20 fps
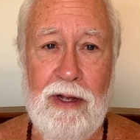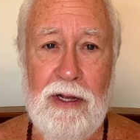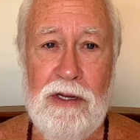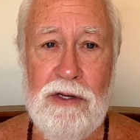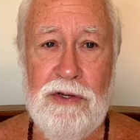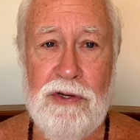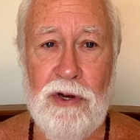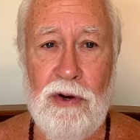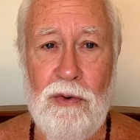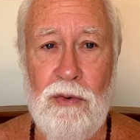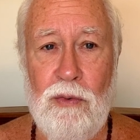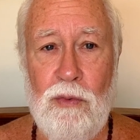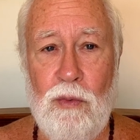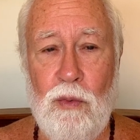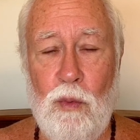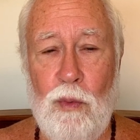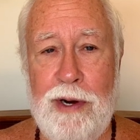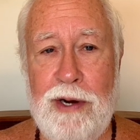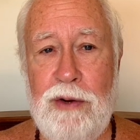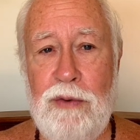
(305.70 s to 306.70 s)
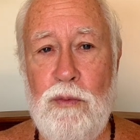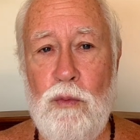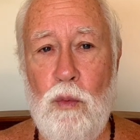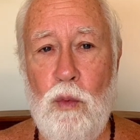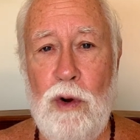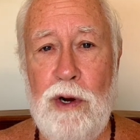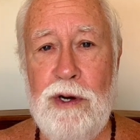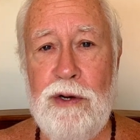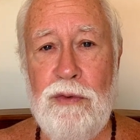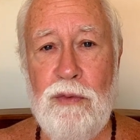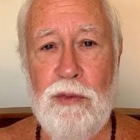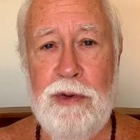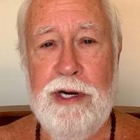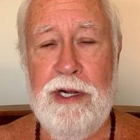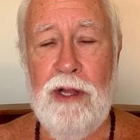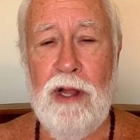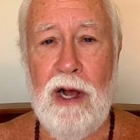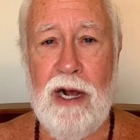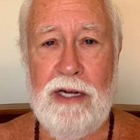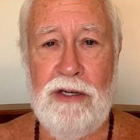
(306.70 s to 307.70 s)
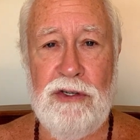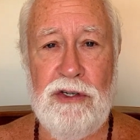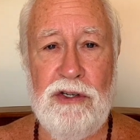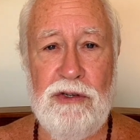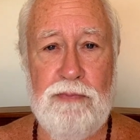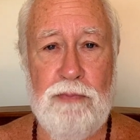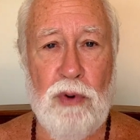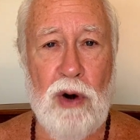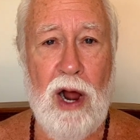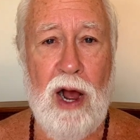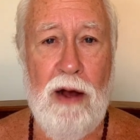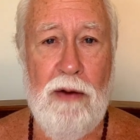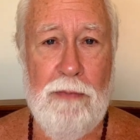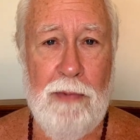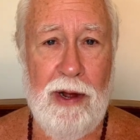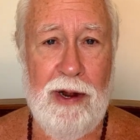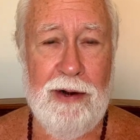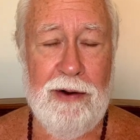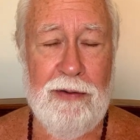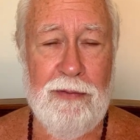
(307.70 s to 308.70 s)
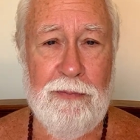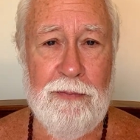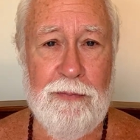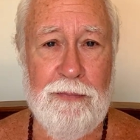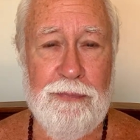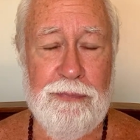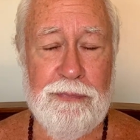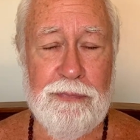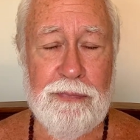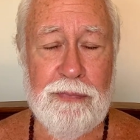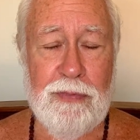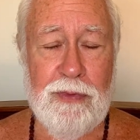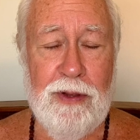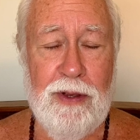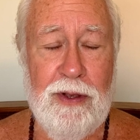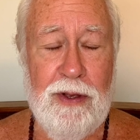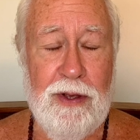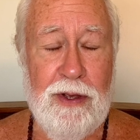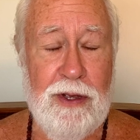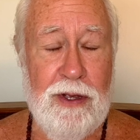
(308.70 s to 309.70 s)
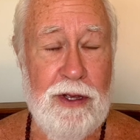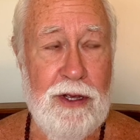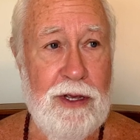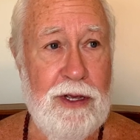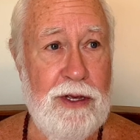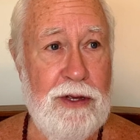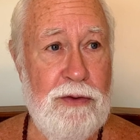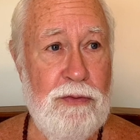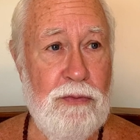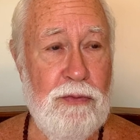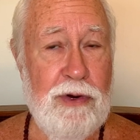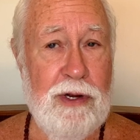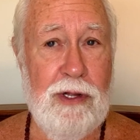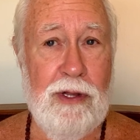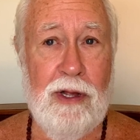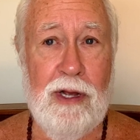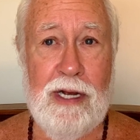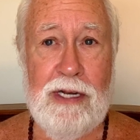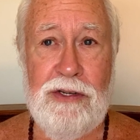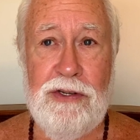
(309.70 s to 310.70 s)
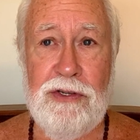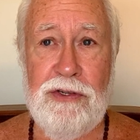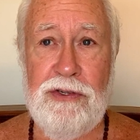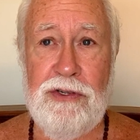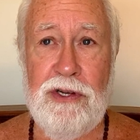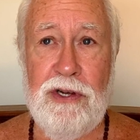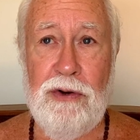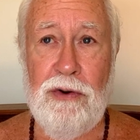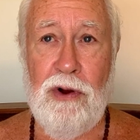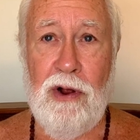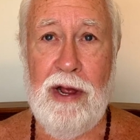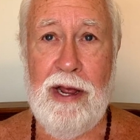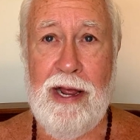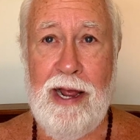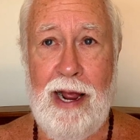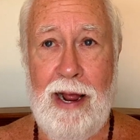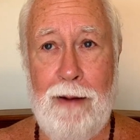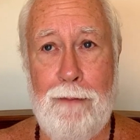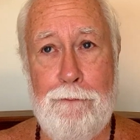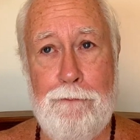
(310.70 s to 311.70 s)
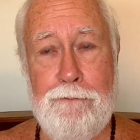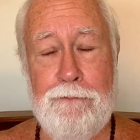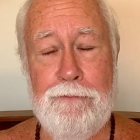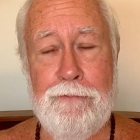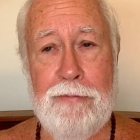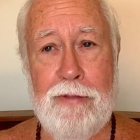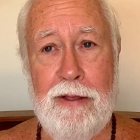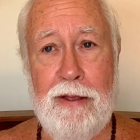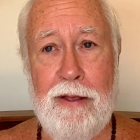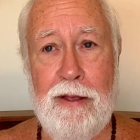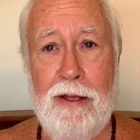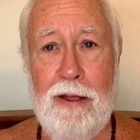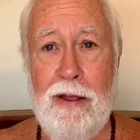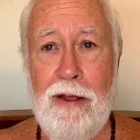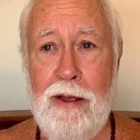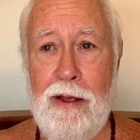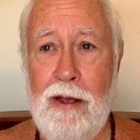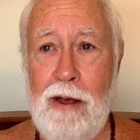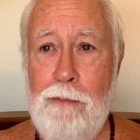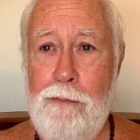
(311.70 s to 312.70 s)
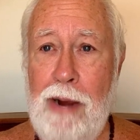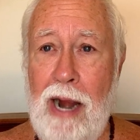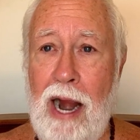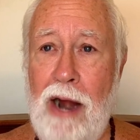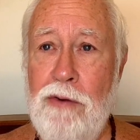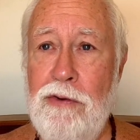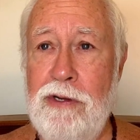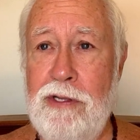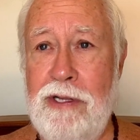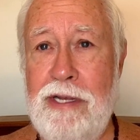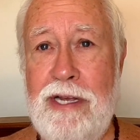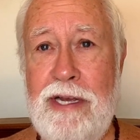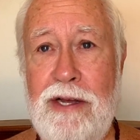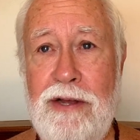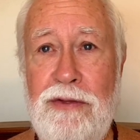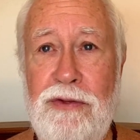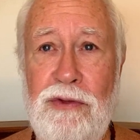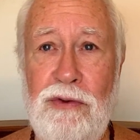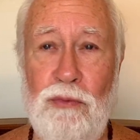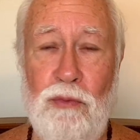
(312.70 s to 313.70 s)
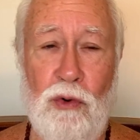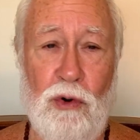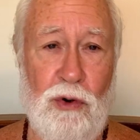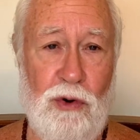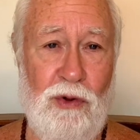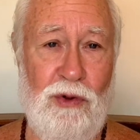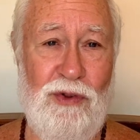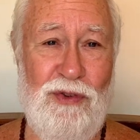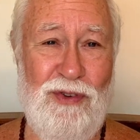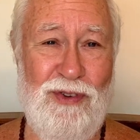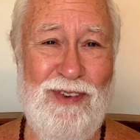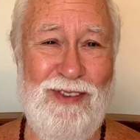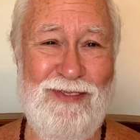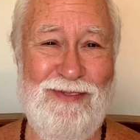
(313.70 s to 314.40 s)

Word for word: So when one realizes Brahman, he realizes here I am, apparently in the world